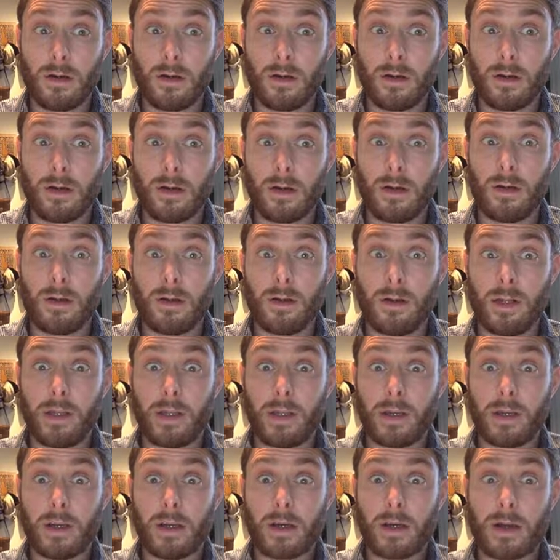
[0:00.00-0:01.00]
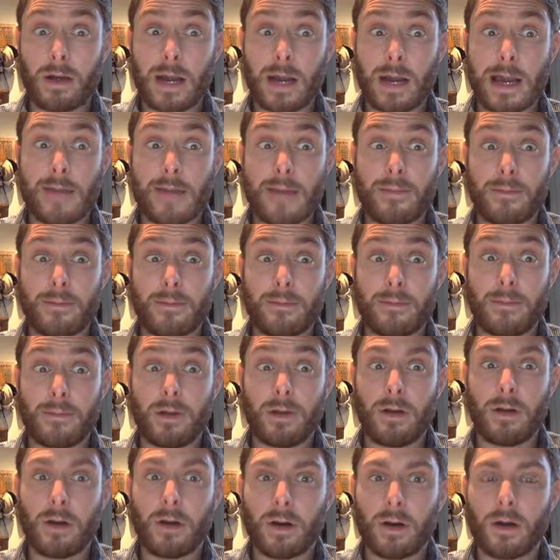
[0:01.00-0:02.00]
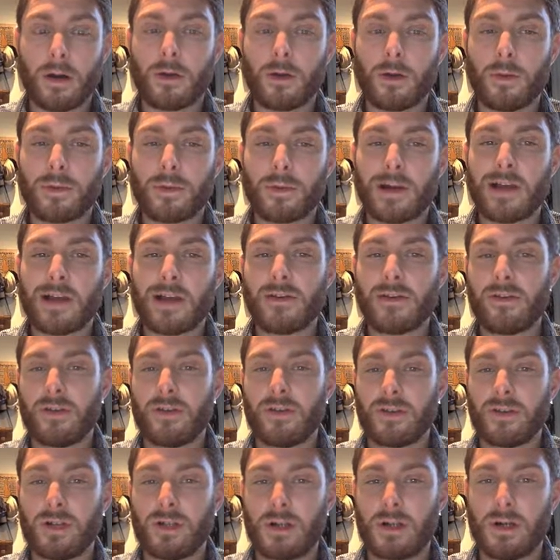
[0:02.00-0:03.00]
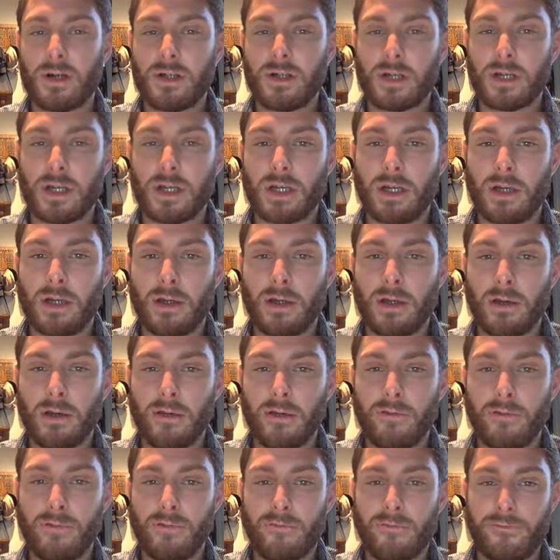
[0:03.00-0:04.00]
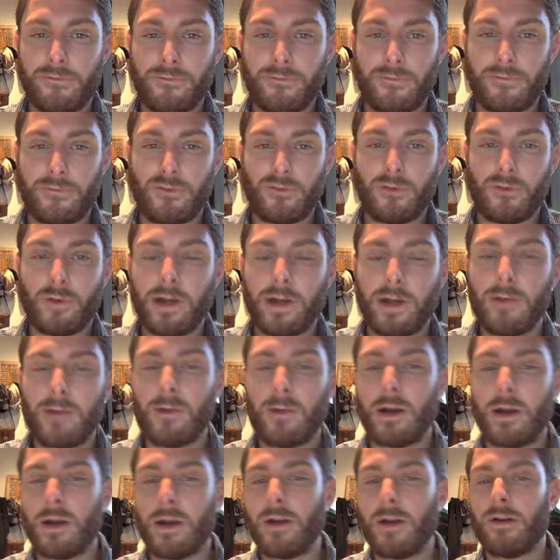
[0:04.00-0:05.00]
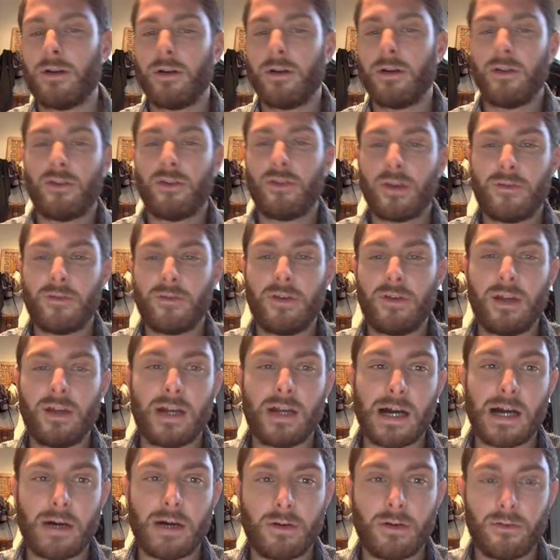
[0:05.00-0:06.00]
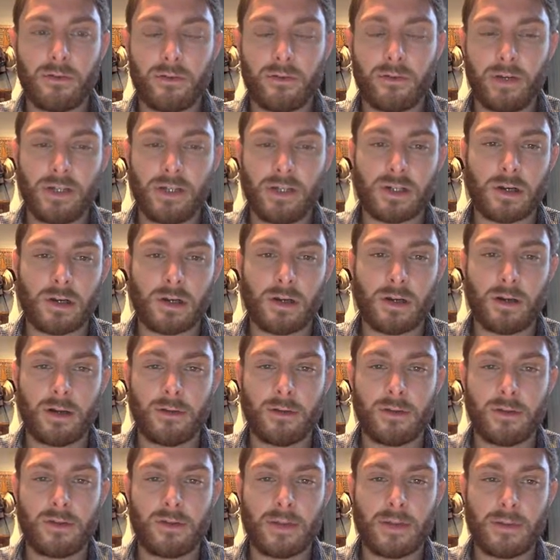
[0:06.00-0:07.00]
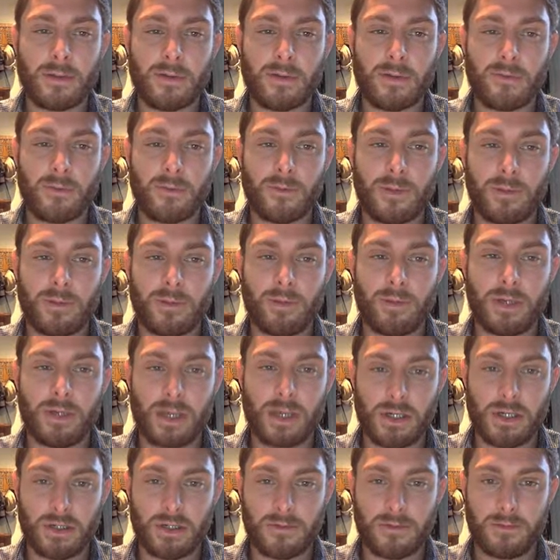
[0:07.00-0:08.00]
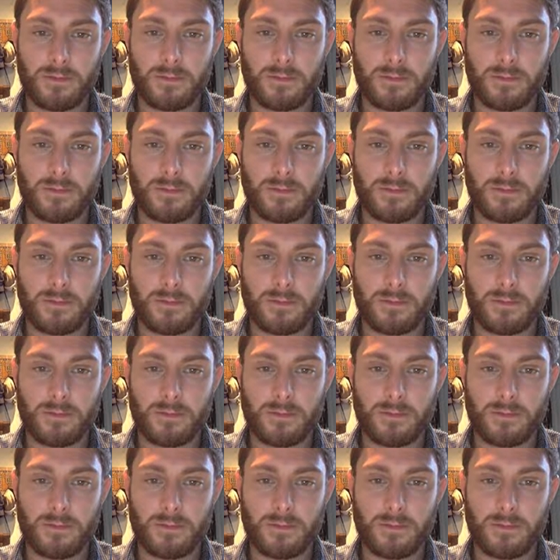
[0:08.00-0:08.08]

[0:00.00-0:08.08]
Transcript: Holy crap, an article processing charge of $2,170 for each article accepted for publication.